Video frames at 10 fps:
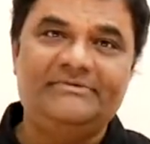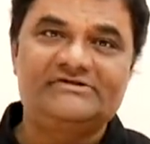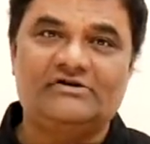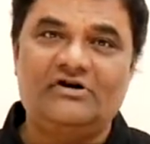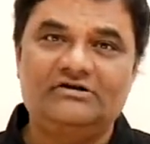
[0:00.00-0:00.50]

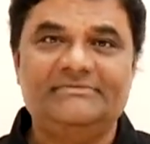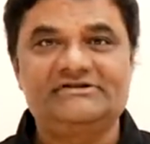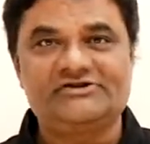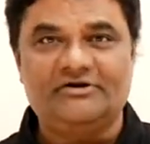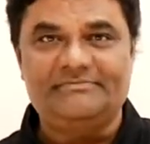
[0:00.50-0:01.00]
is on
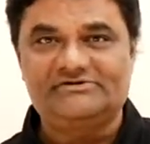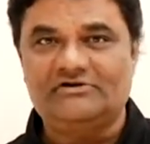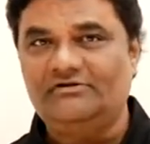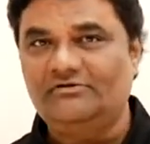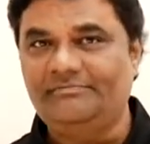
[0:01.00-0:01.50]
means shop is
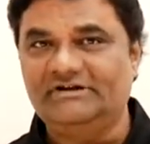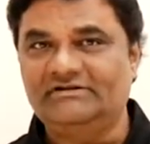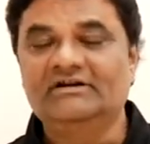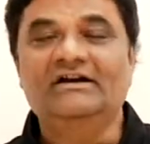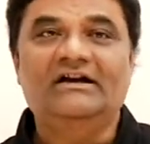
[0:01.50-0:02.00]
open.